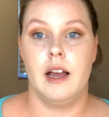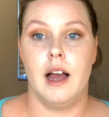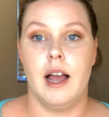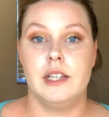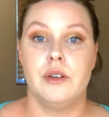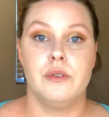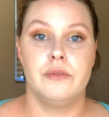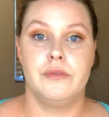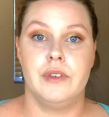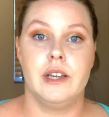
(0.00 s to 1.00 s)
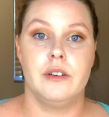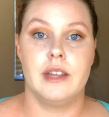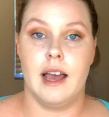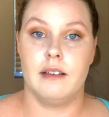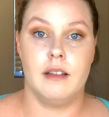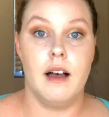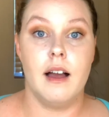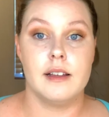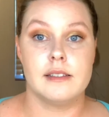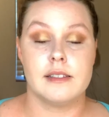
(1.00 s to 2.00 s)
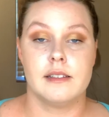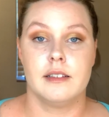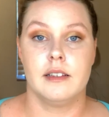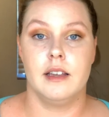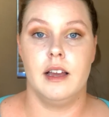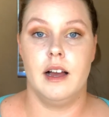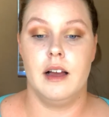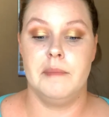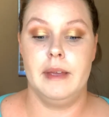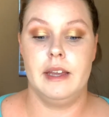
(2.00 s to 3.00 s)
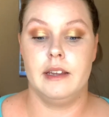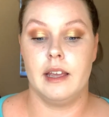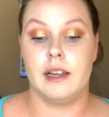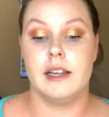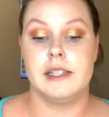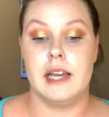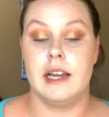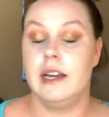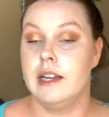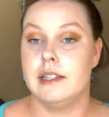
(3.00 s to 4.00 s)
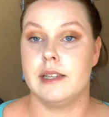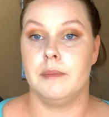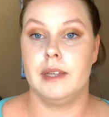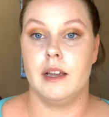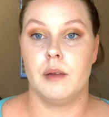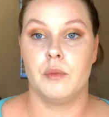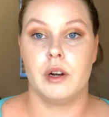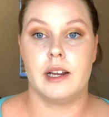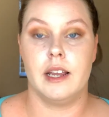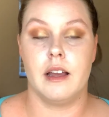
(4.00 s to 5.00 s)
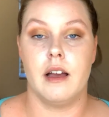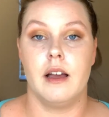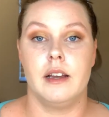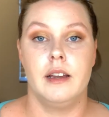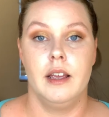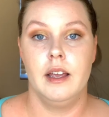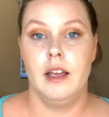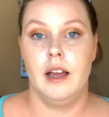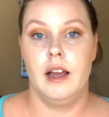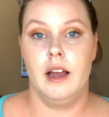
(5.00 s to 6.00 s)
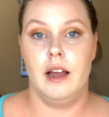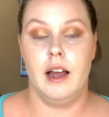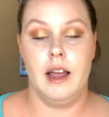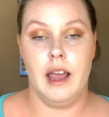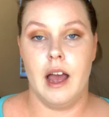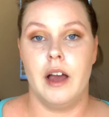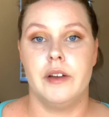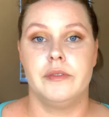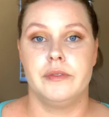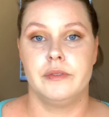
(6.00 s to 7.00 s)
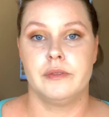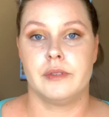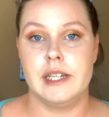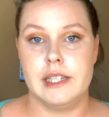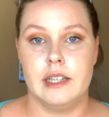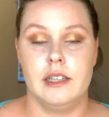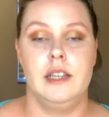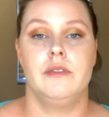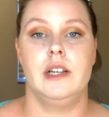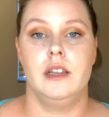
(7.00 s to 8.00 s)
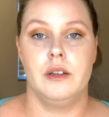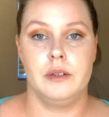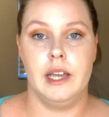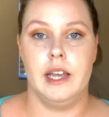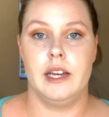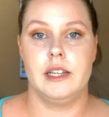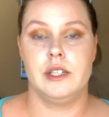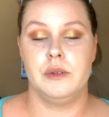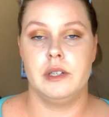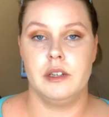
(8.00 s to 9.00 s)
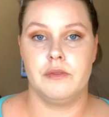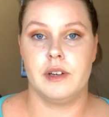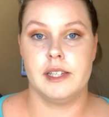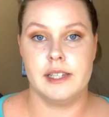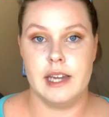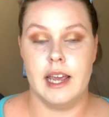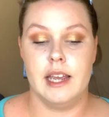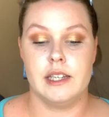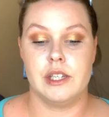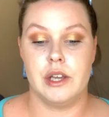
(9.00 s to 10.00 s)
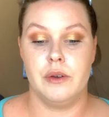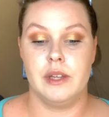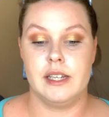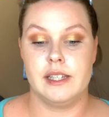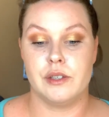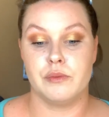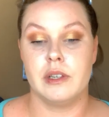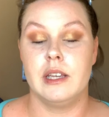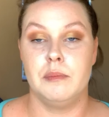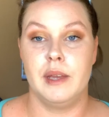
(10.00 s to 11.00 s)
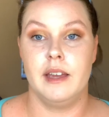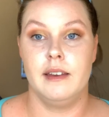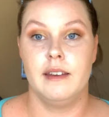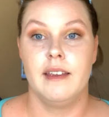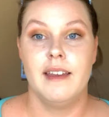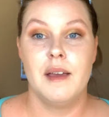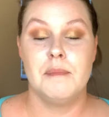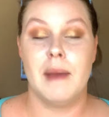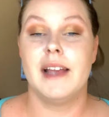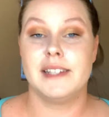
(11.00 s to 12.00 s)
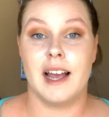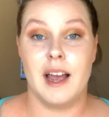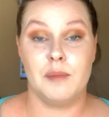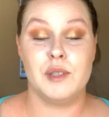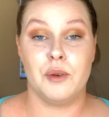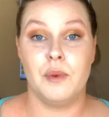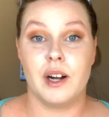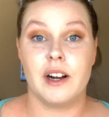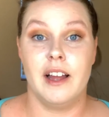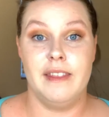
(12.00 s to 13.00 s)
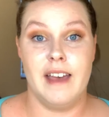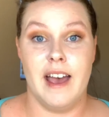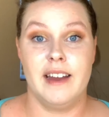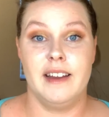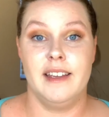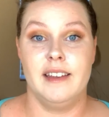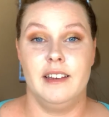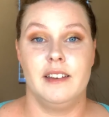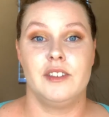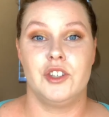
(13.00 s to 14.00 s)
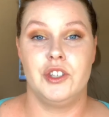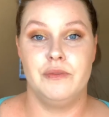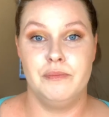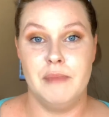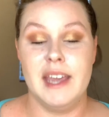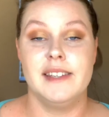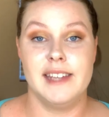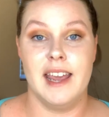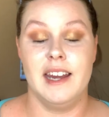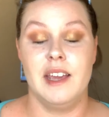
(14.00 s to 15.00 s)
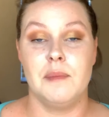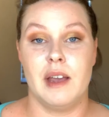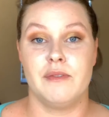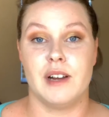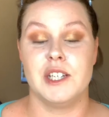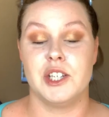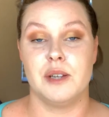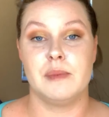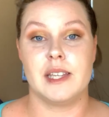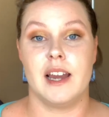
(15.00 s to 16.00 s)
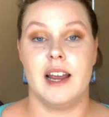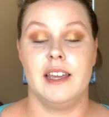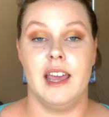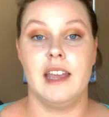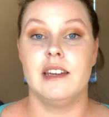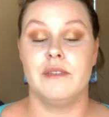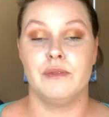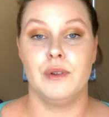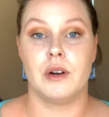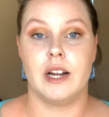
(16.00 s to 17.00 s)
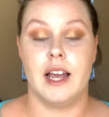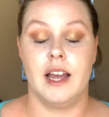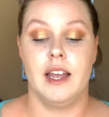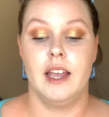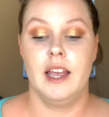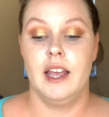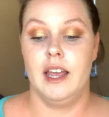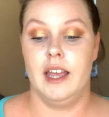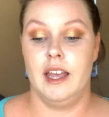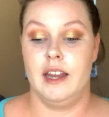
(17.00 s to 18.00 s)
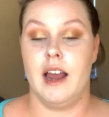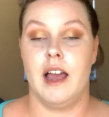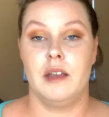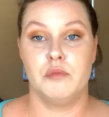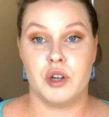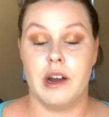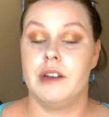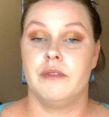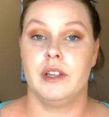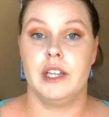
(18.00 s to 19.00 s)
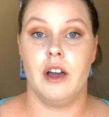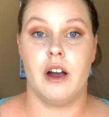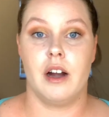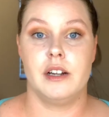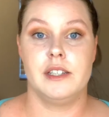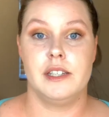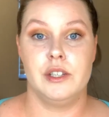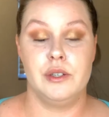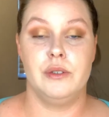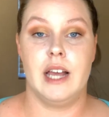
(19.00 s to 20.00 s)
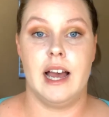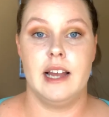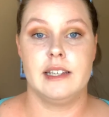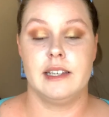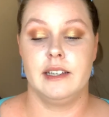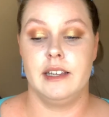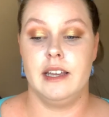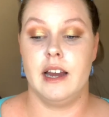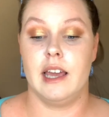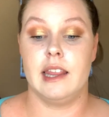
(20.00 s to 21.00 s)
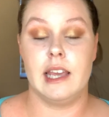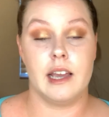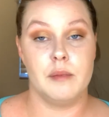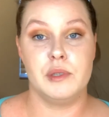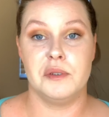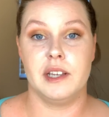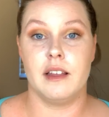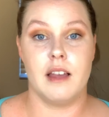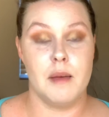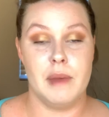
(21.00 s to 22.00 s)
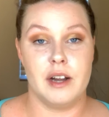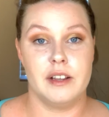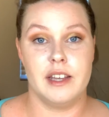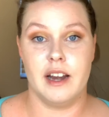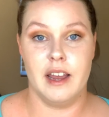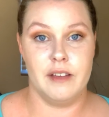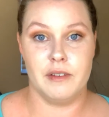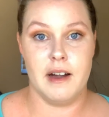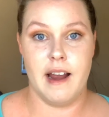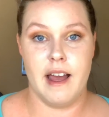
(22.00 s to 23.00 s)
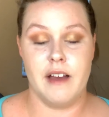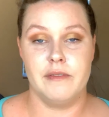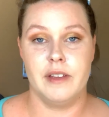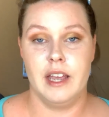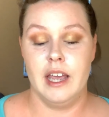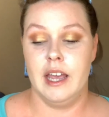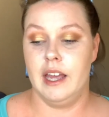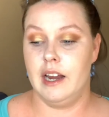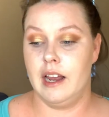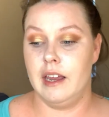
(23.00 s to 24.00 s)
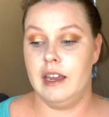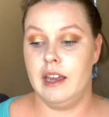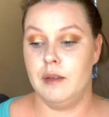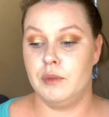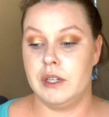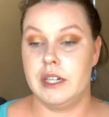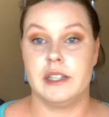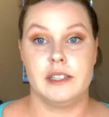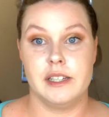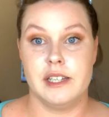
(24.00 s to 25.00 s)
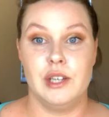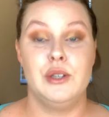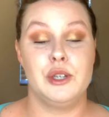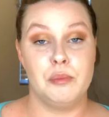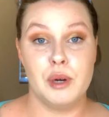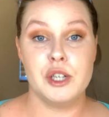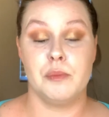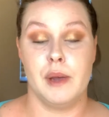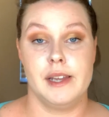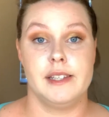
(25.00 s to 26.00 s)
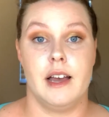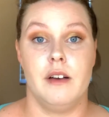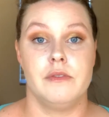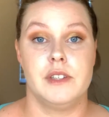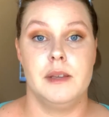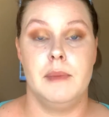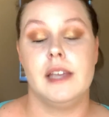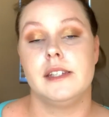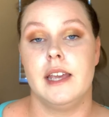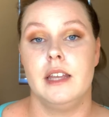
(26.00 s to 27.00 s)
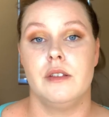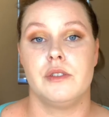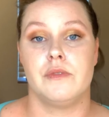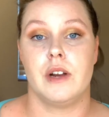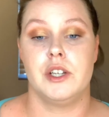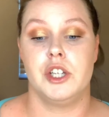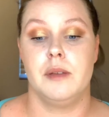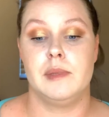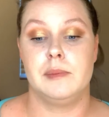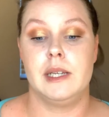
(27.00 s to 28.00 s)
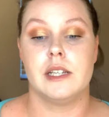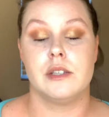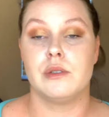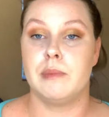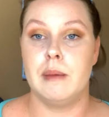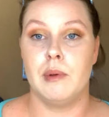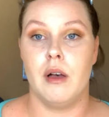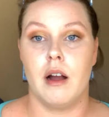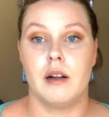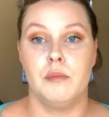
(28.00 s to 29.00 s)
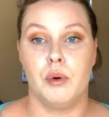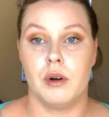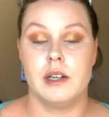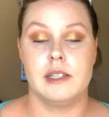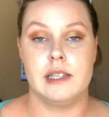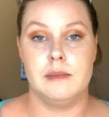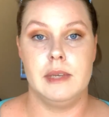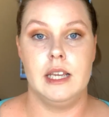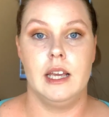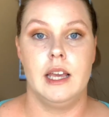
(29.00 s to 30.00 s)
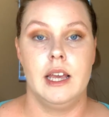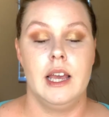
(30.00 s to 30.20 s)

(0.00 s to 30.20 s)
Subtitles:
I don't feel that loss. And like I said, it is something I'm working on. I have recently relocated to a different state, so this has really been my time to work on that and maintaining my friendships that I gained in Florida. and I am trying really hard to do that, and I think I'm doing a lot better than I ever have, and I am going to continue to push myself to maintain those friendships because those people are important to me.